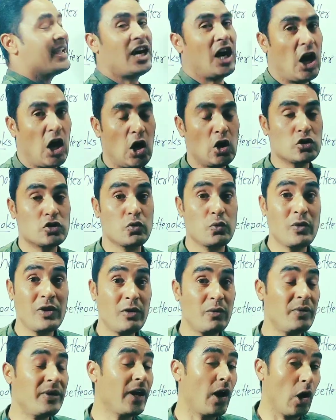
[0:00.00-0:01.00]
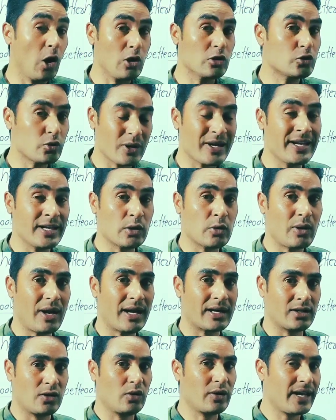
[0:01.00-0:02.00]
house will be also
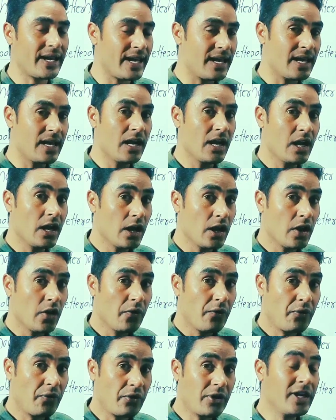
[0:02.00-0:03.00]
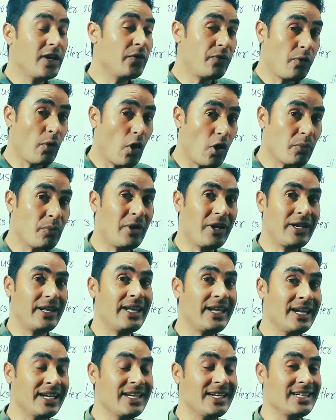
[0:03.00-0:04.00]
incorrect. Okay, in formal
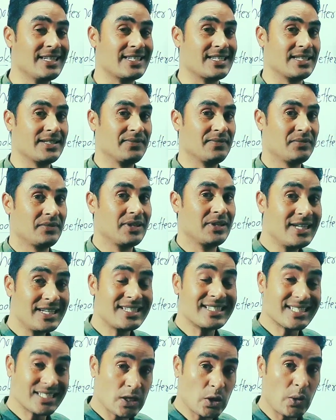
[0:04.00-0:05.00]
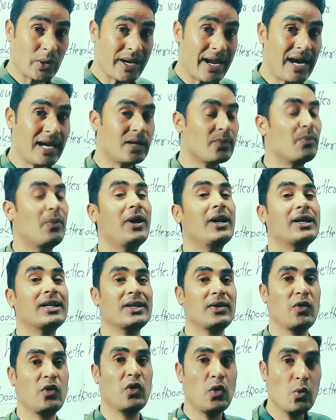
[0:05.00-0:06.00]
English it's correct, but
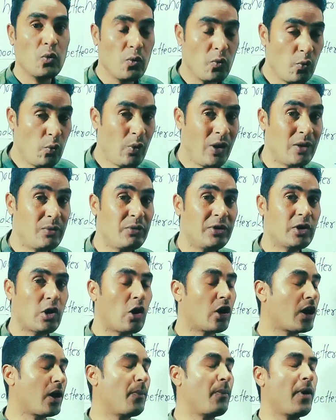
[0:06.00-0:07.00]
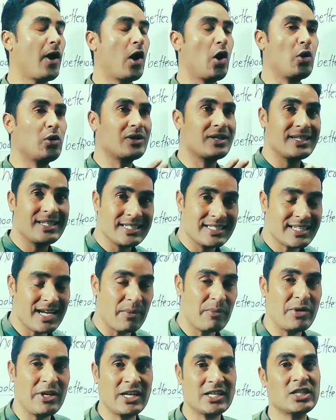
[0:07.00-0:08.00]
when we talk about
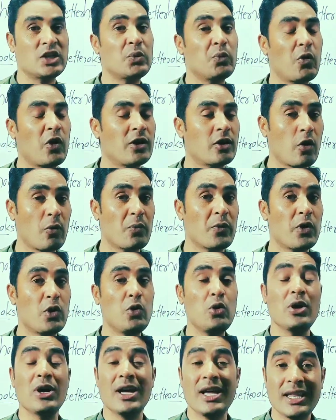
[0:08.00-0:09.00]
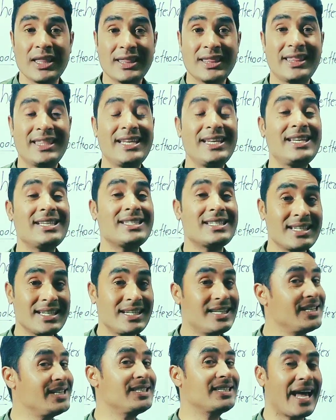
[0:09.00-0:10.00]
examination point of view, this
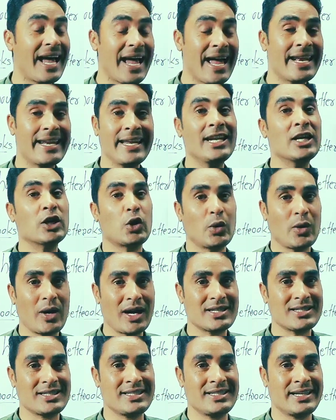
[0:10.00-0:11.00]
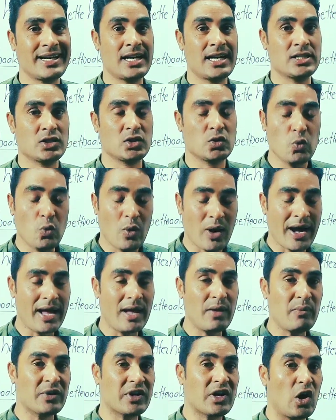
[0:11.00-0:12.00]
is an incorrect sentence. Why?
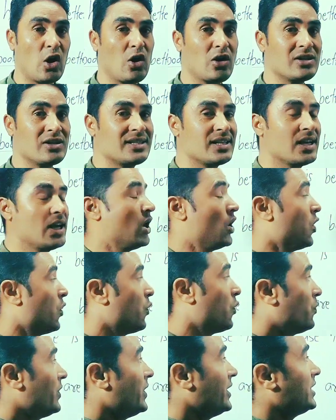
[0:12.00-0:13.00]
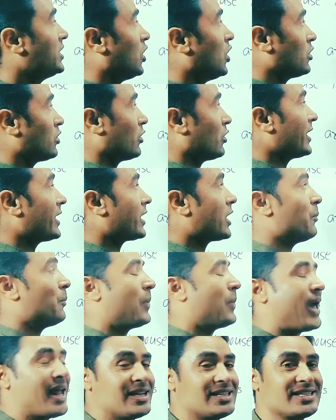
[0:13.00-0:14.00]
Because we don't, okay,
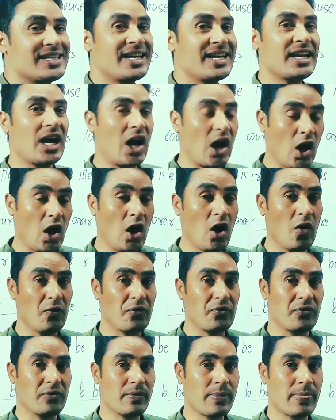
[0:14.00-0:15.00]
comparison of